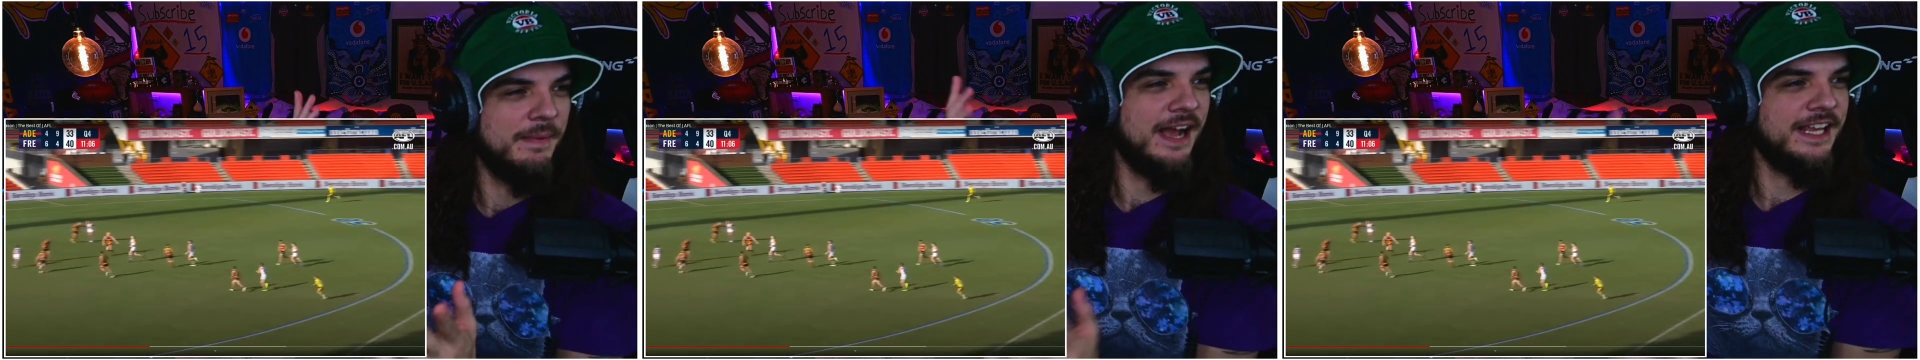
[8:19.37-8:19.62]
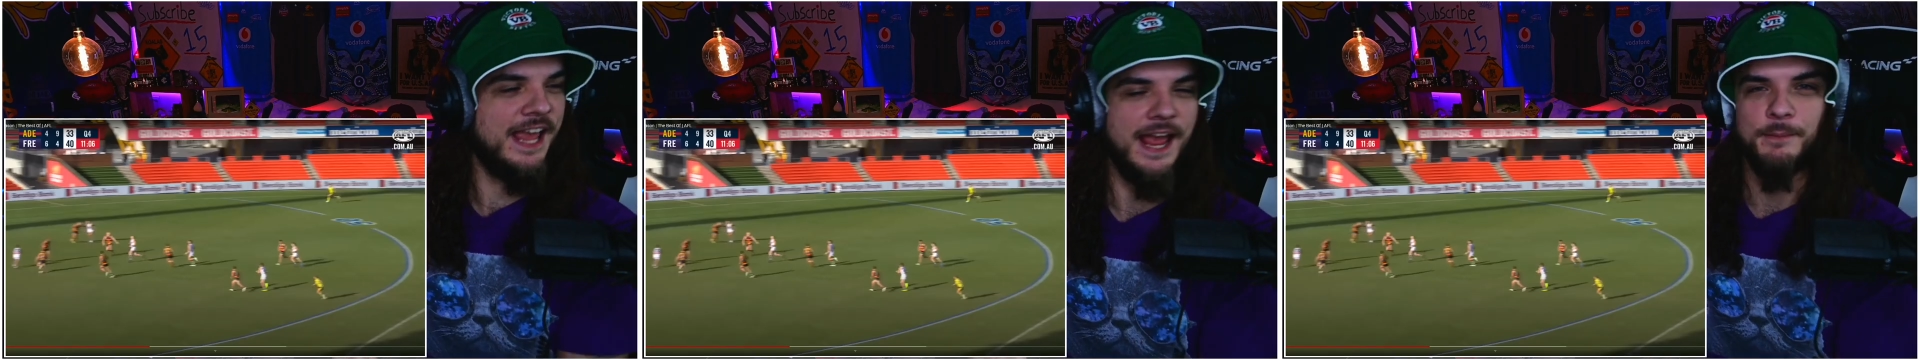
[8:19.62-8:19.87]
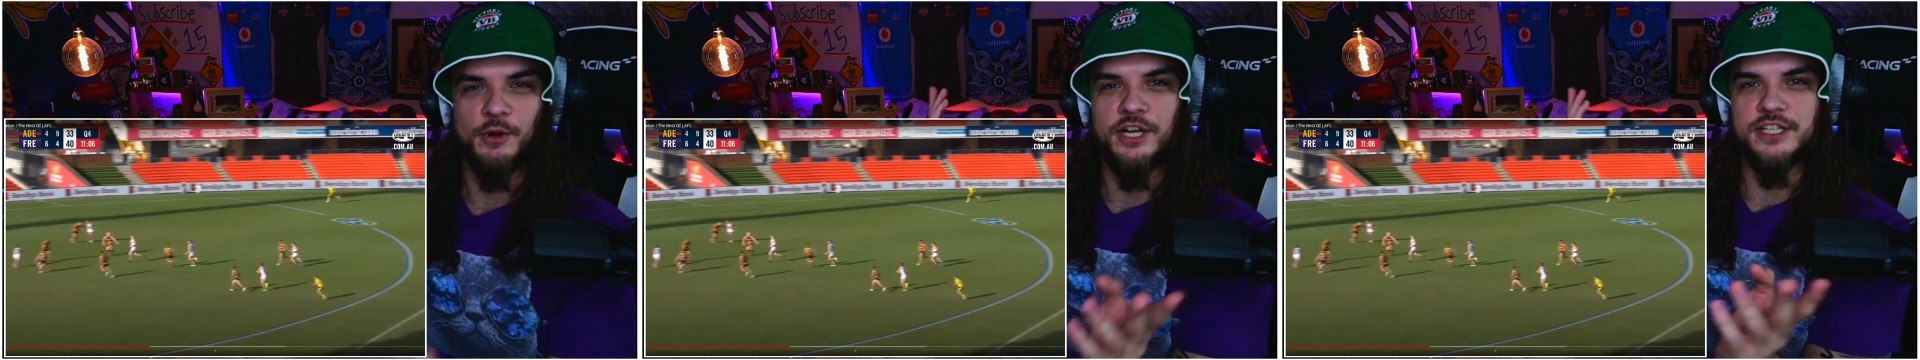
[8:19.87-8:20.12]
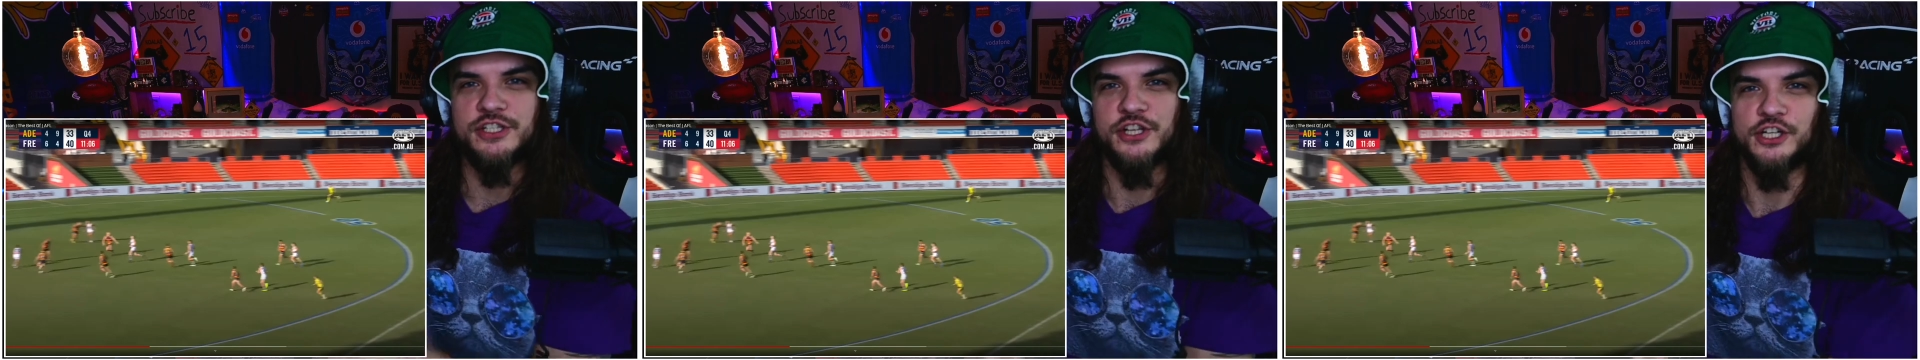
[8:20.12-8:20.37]
my camera
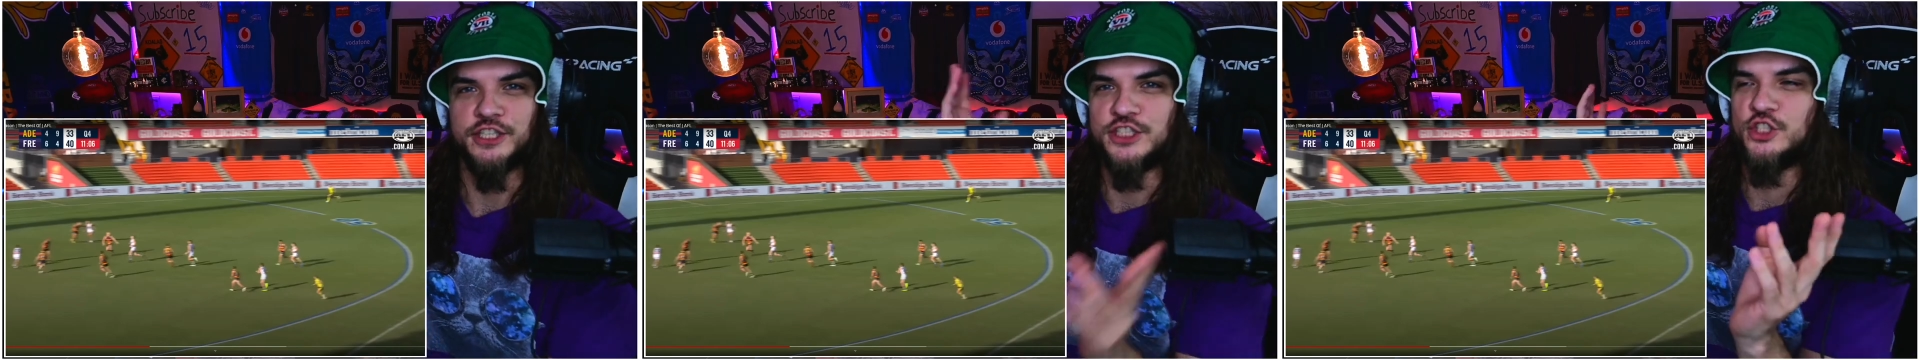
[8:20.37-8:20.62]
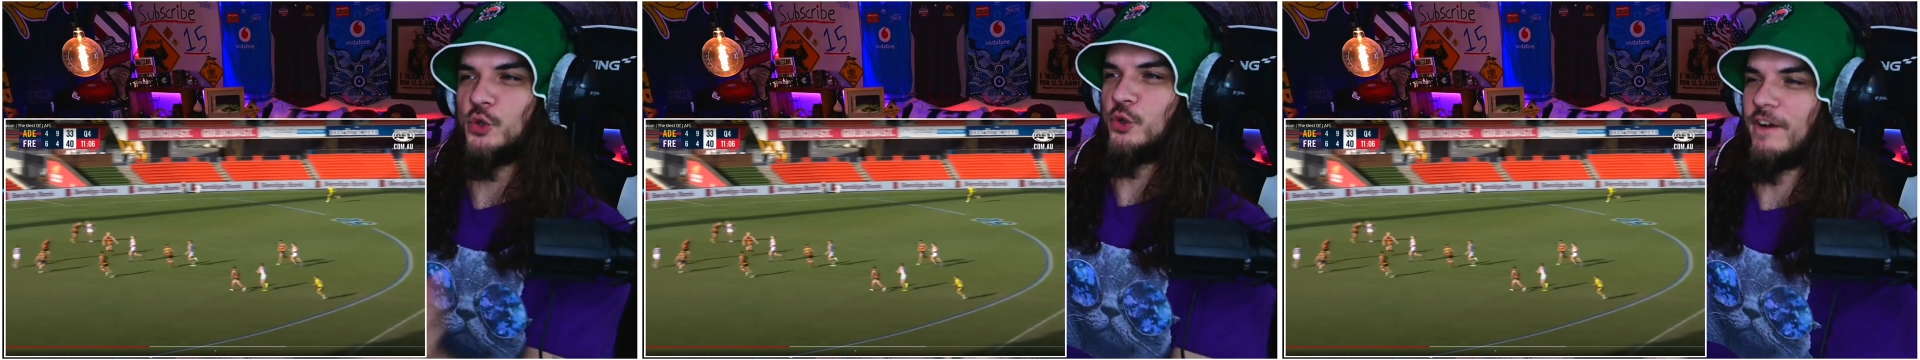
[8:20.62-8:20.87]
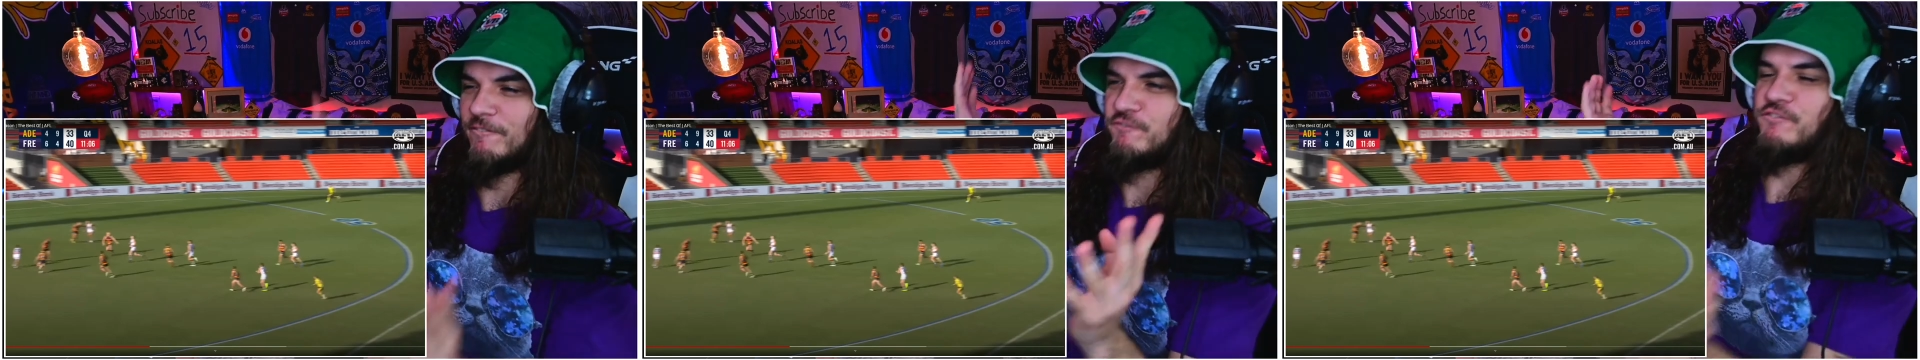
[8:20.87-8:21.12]
is literally doing a